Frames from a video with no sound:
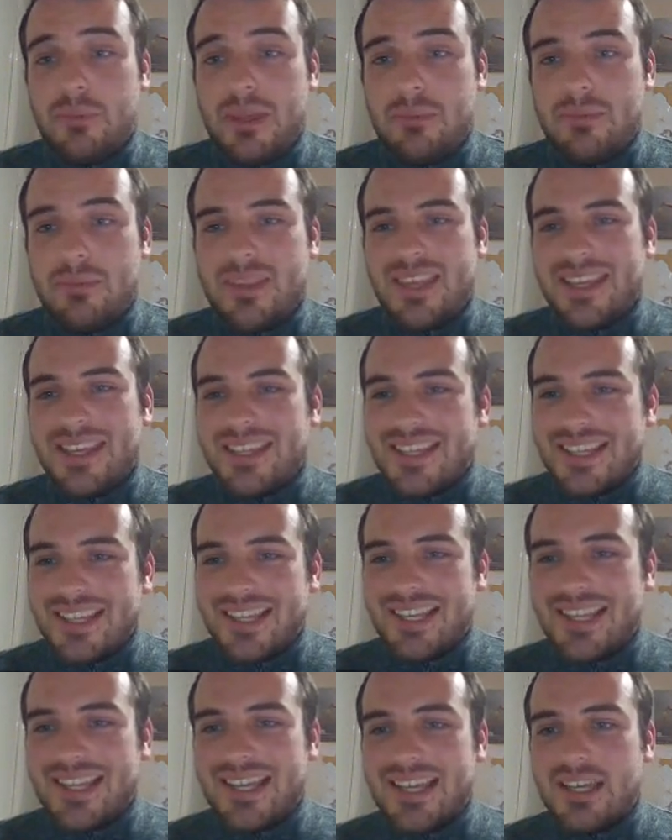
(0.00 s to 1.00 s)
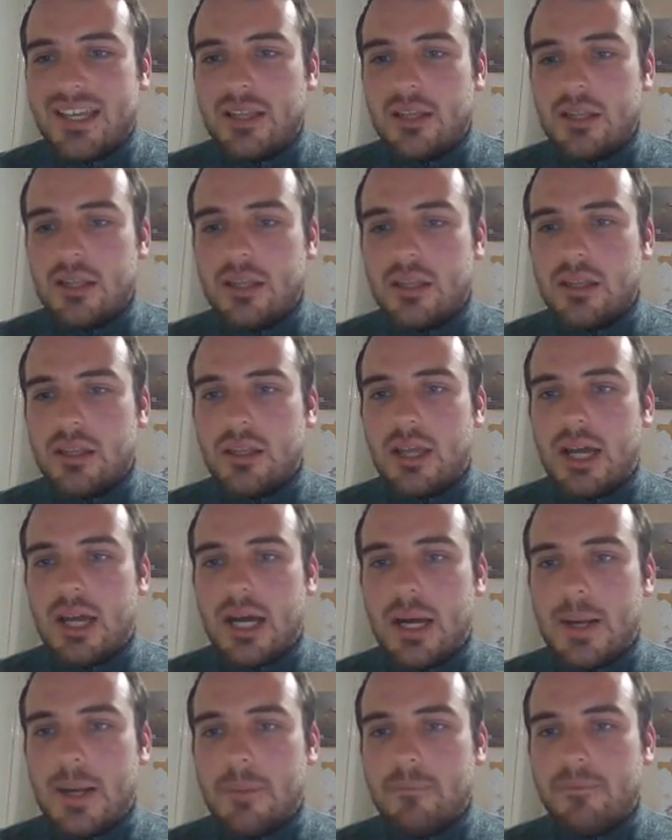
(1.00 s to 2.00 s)
be particularly,
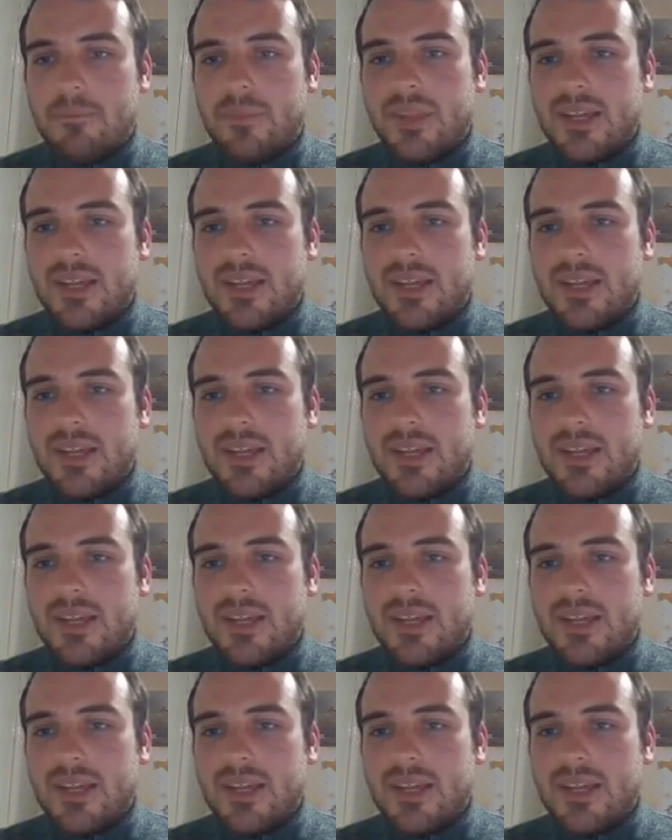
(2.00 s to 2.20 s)
I